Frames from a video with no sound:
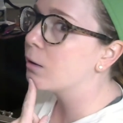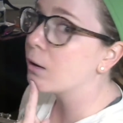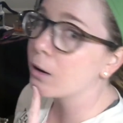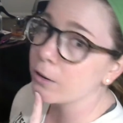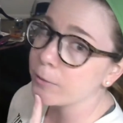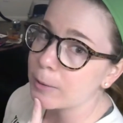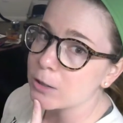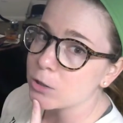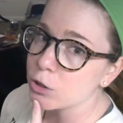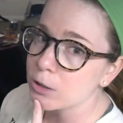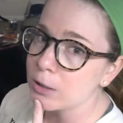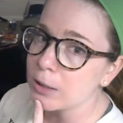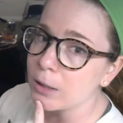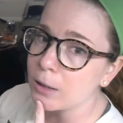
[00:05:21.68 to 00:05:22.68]
of my
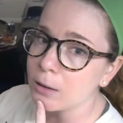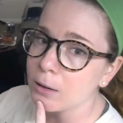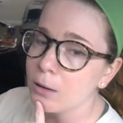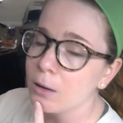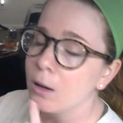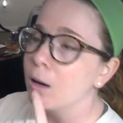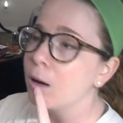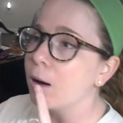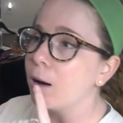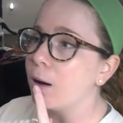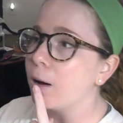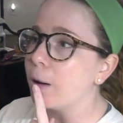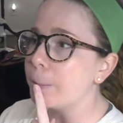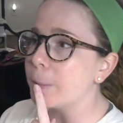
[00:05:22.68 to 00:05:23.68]
chin
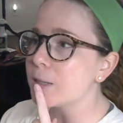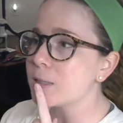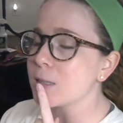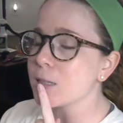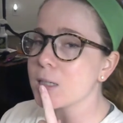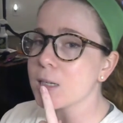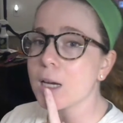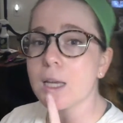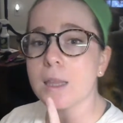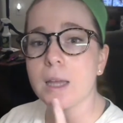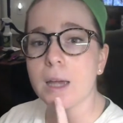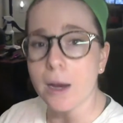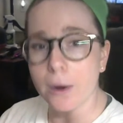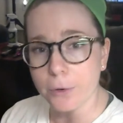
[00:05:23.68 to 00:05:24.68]
assisting in
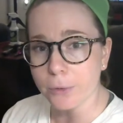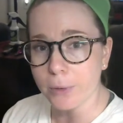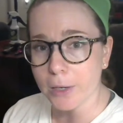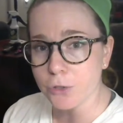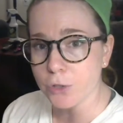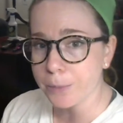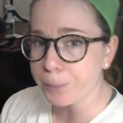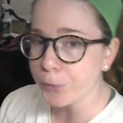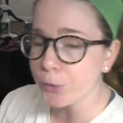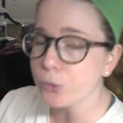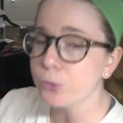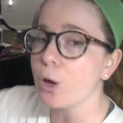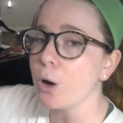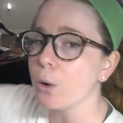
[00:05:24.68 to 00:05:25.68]
the air direction.
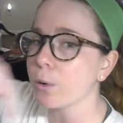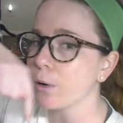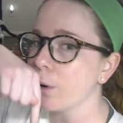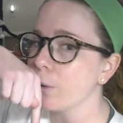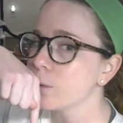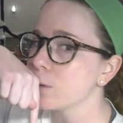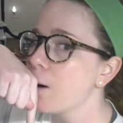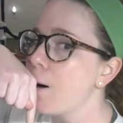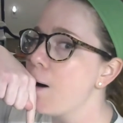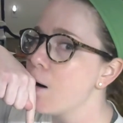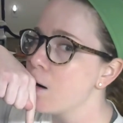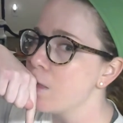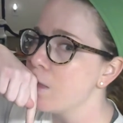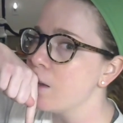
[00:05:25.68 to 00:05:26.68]
Lower notes,
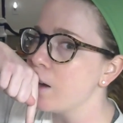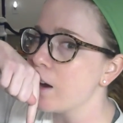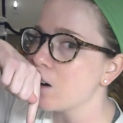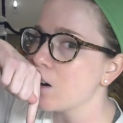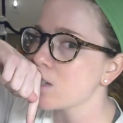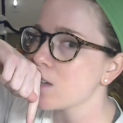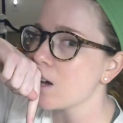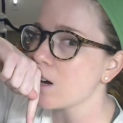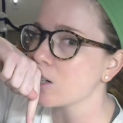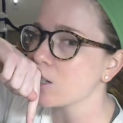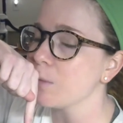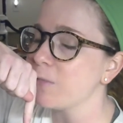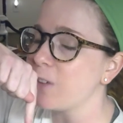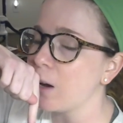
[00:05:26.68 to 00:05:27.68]
the air is
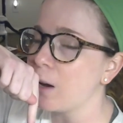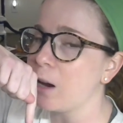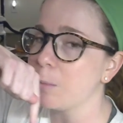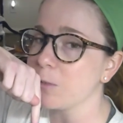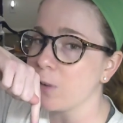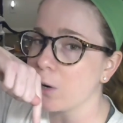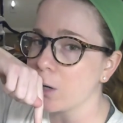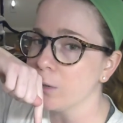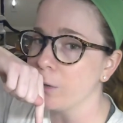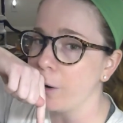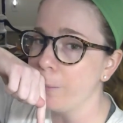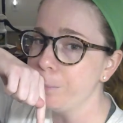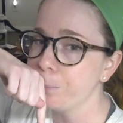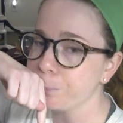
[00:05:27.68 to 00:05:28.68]
actually aimed very
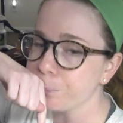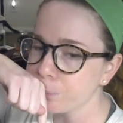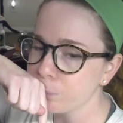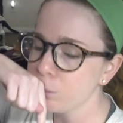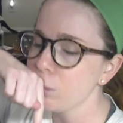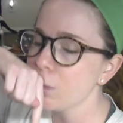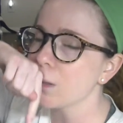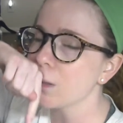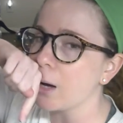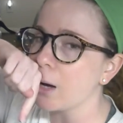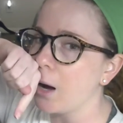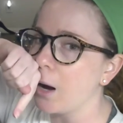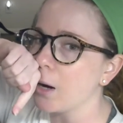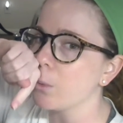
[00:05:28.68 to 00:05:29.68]
low. The
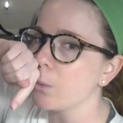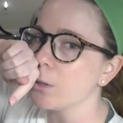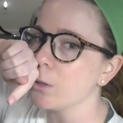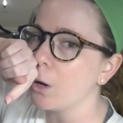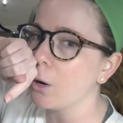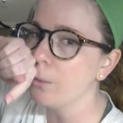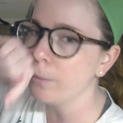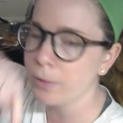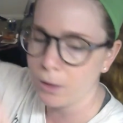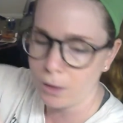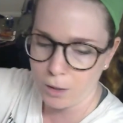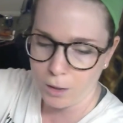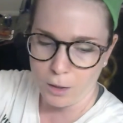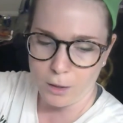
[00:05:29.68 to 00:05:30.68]
higher we go,
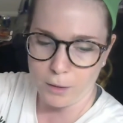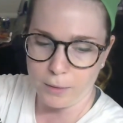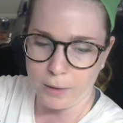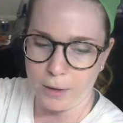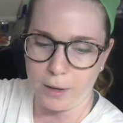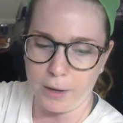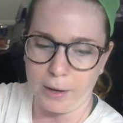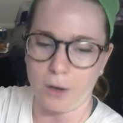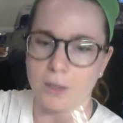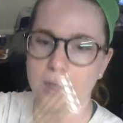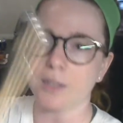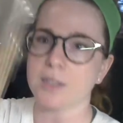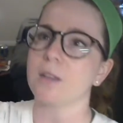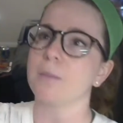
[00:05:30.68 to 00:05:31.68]
the air
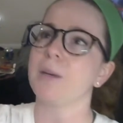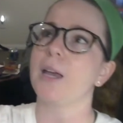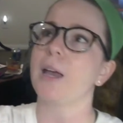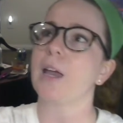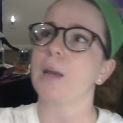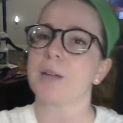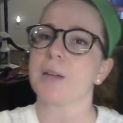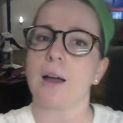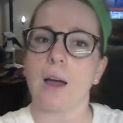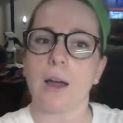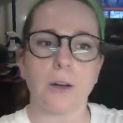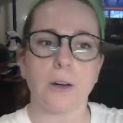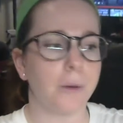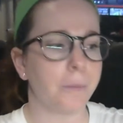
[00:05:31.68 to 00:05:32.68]
needs to be aimed
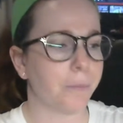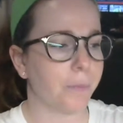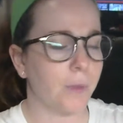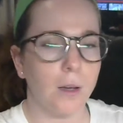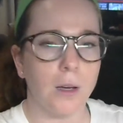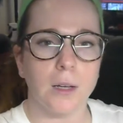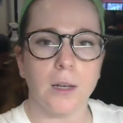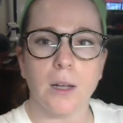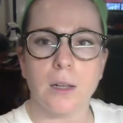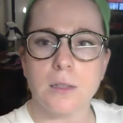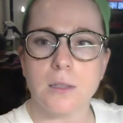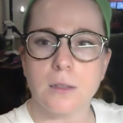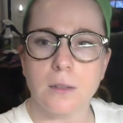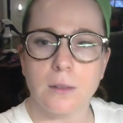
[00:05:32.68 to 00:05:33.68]
higher
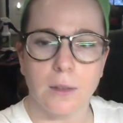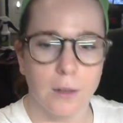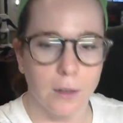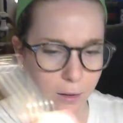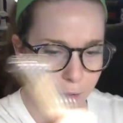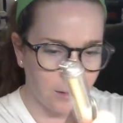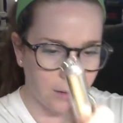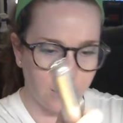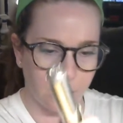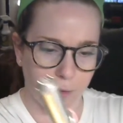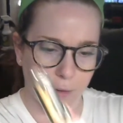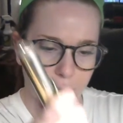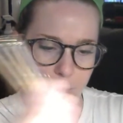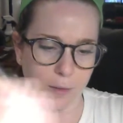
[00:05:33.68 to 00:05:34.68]
against the
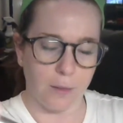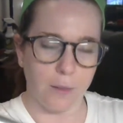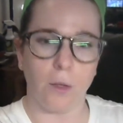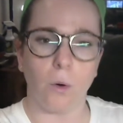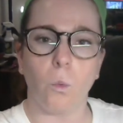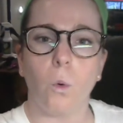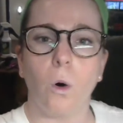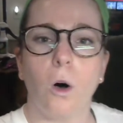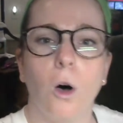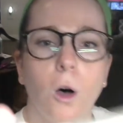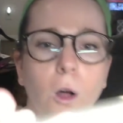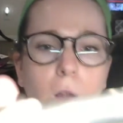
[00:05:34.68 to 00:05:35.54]
wall